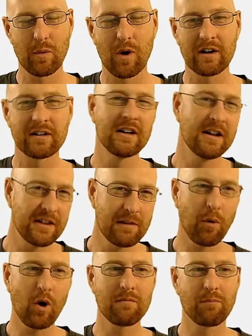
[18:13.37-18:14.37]
you want. The
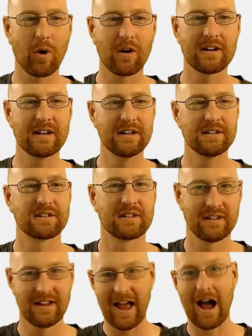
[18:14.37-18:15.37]
important part
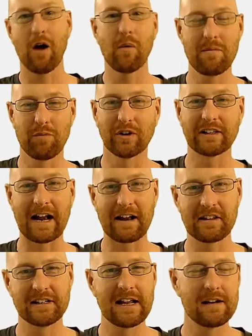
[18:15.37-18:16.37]
is how we pull it
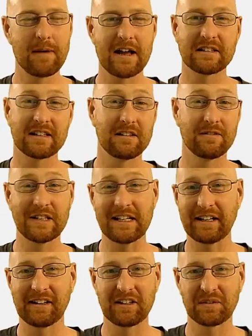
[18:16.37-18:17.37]
out of the database. And you've
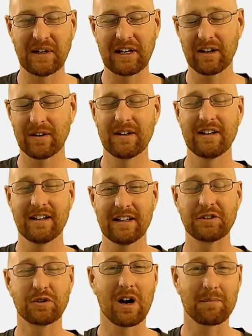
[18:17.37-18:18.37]
seen in this video,
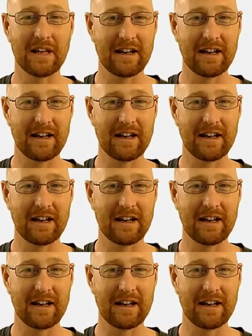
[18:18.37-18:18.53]
it's drop